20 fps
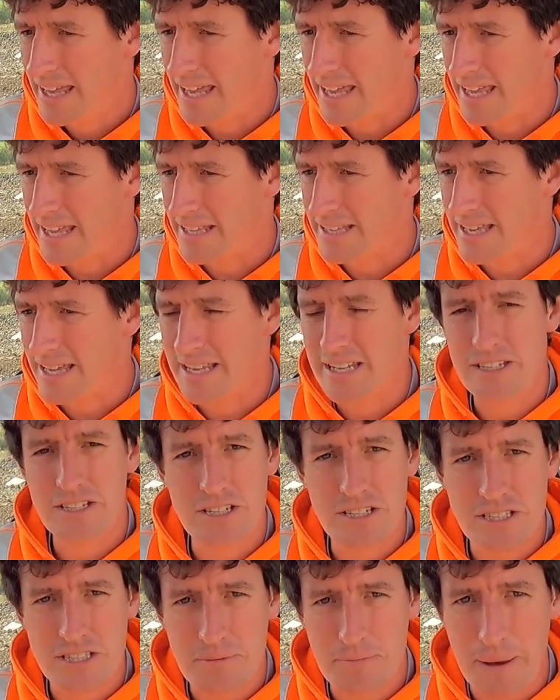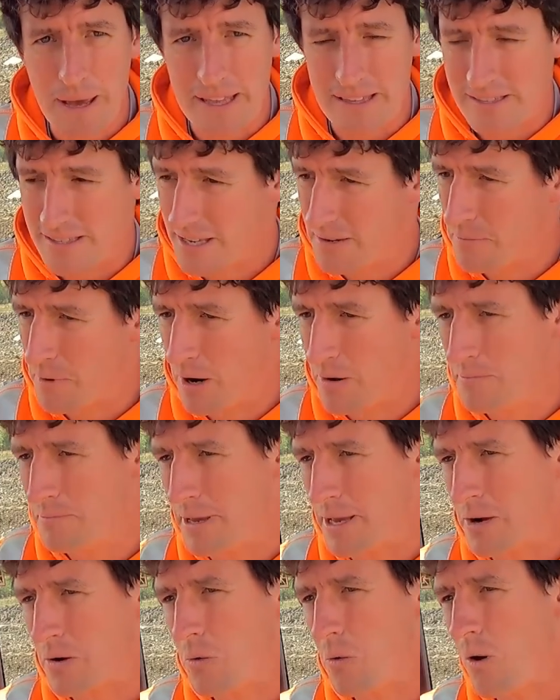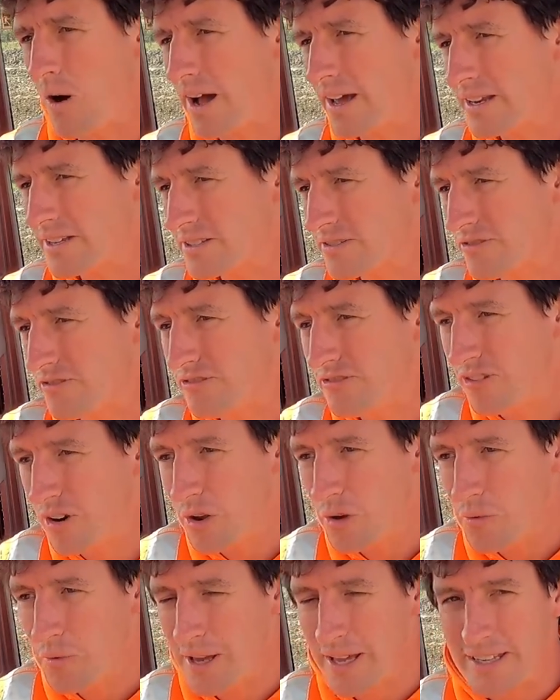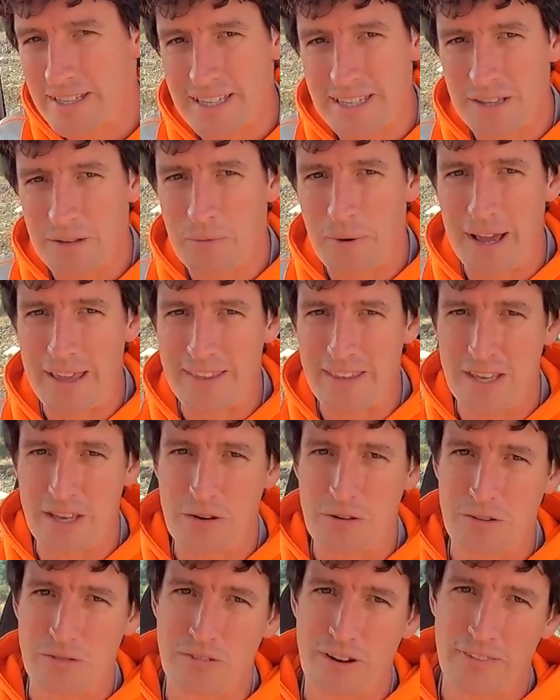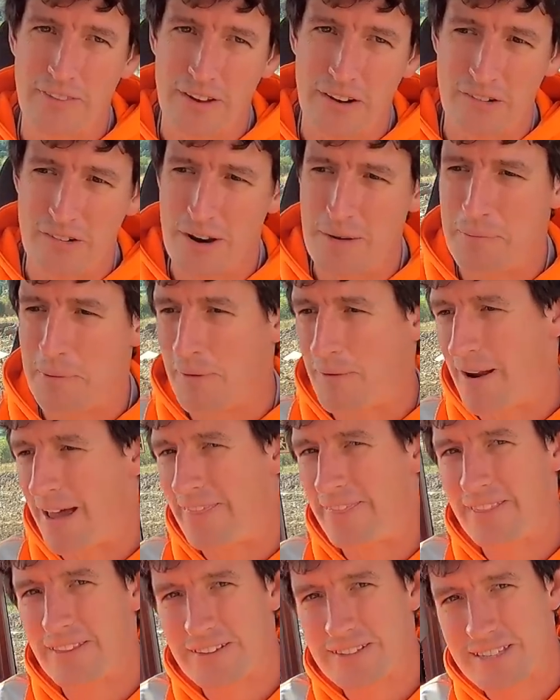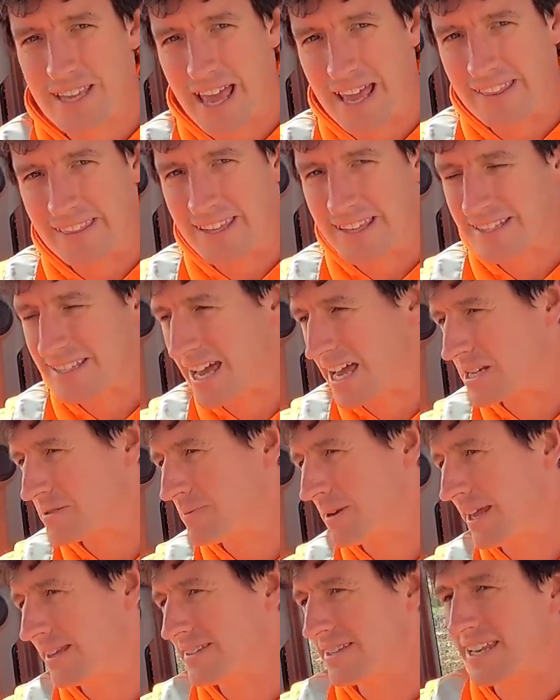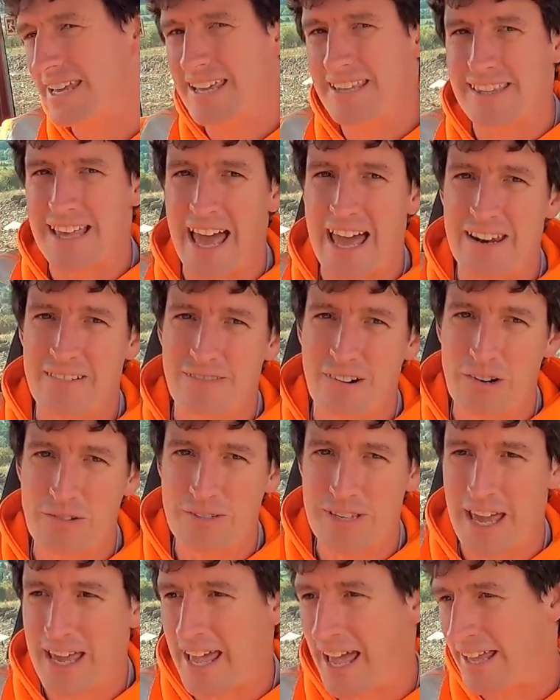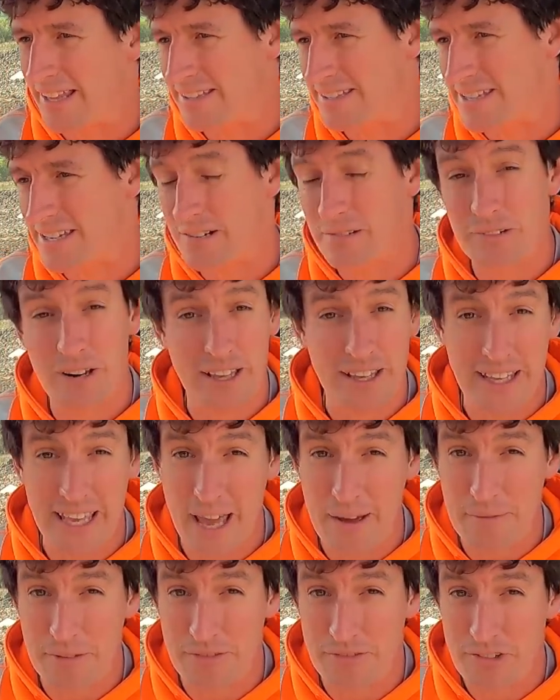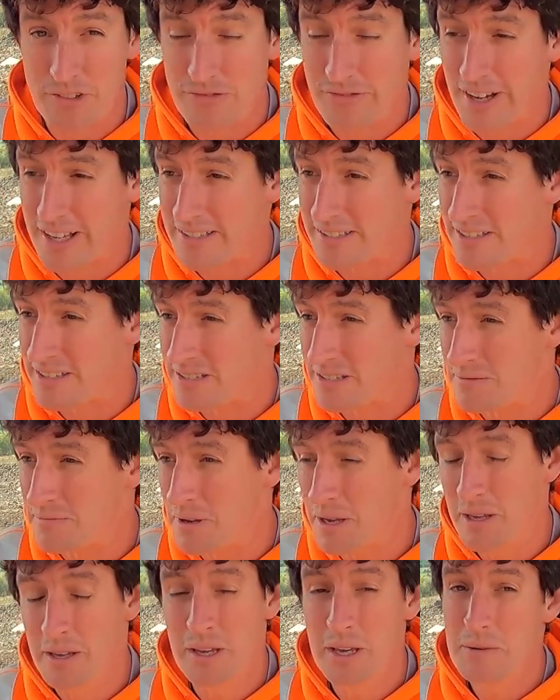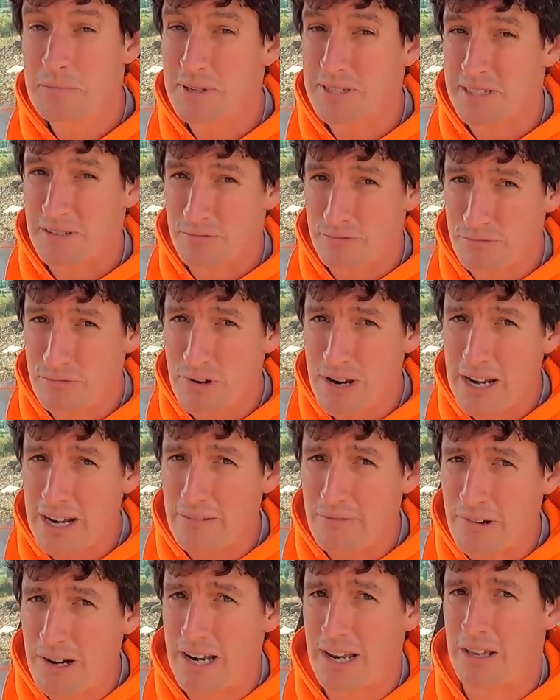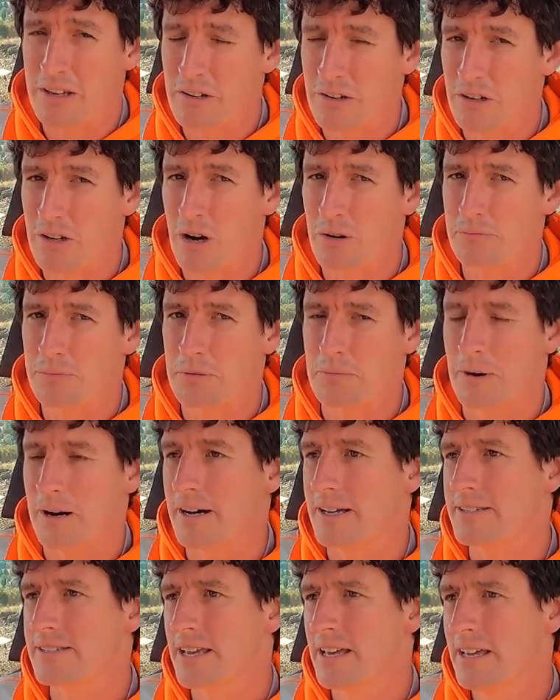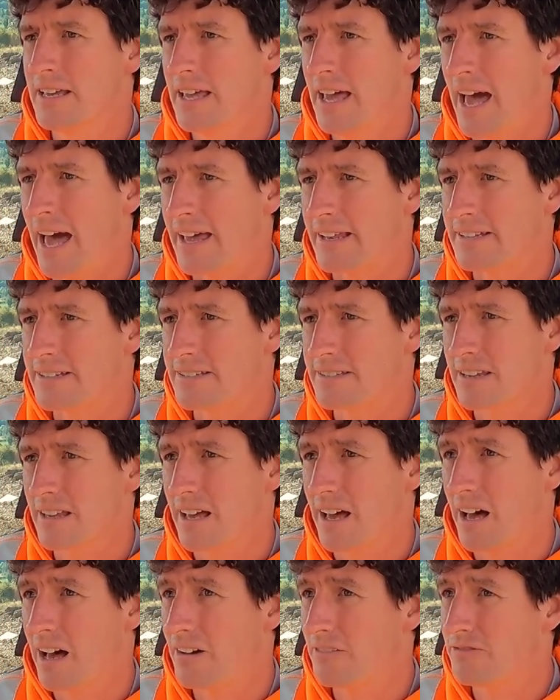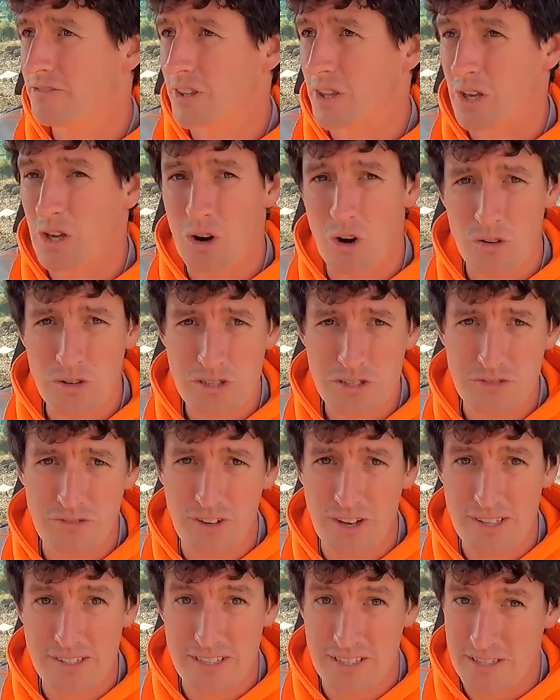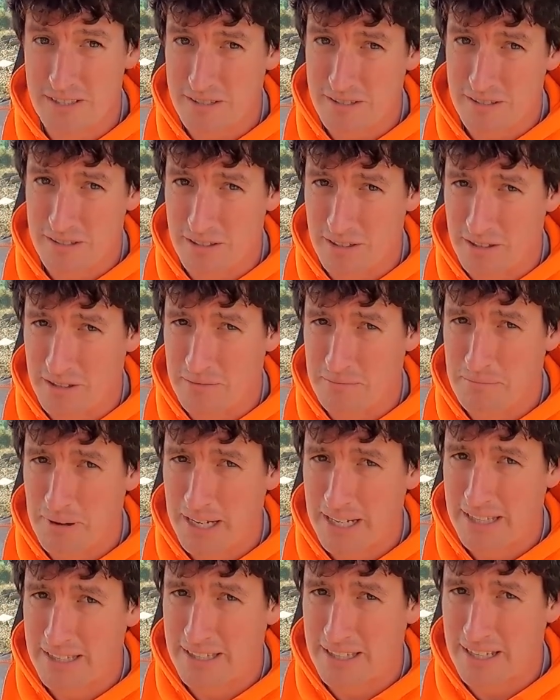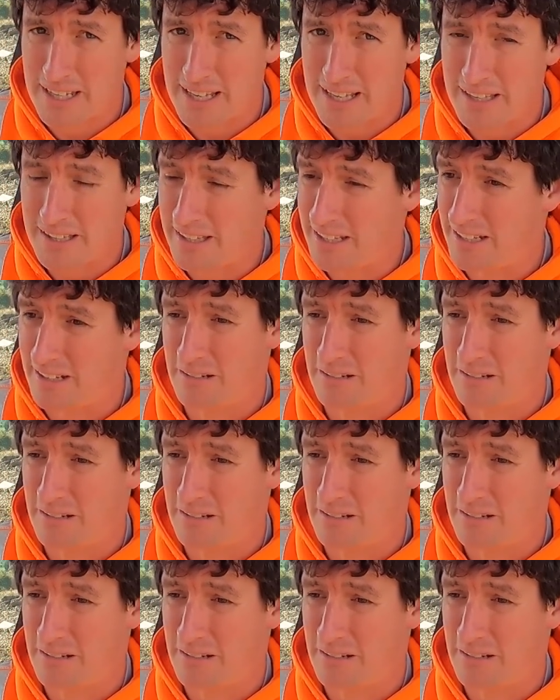it just depends. It won't be quite as fluid in the way that you can run the gripper and the attachment underneath and rotate and tilt like you can with the full fat system, but it's a really, really good compromise. And for the cost versus the money that it,